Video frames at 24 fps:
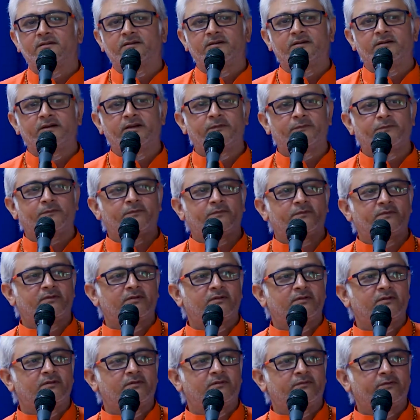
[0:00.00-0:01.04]
If
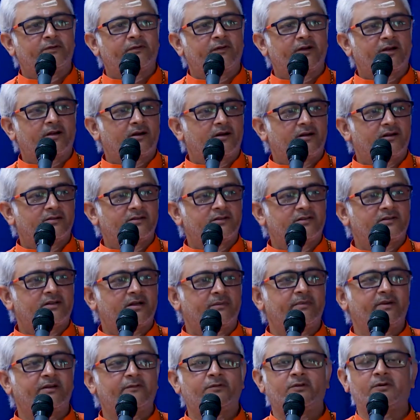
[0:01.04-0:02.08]
Vivekananda is
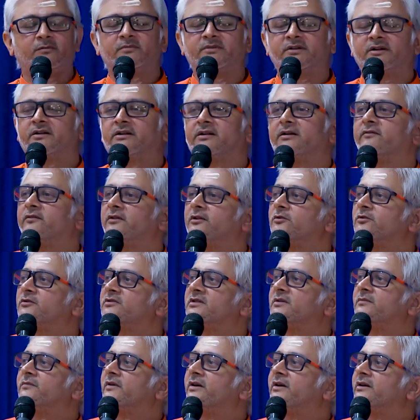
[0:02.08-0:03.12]
coming from there, he will look
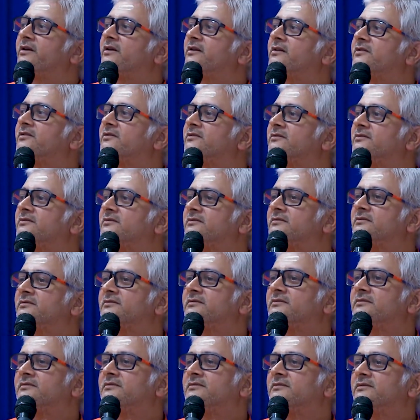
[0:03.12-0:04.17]
somewhere else.
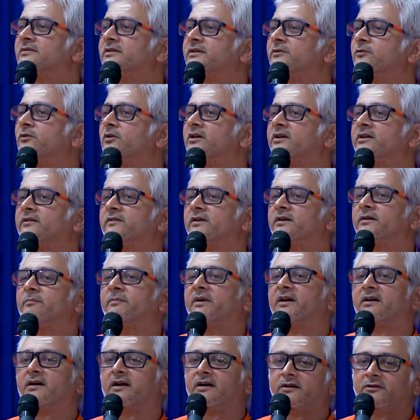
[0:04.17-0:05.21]
He won't even
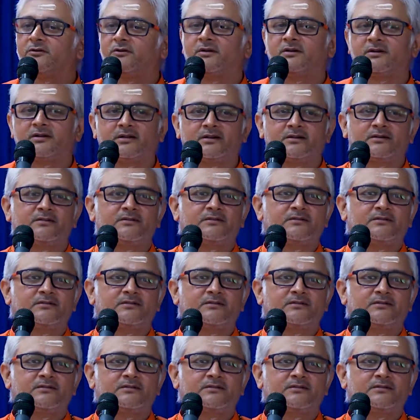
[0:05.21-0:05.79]
make eye contact.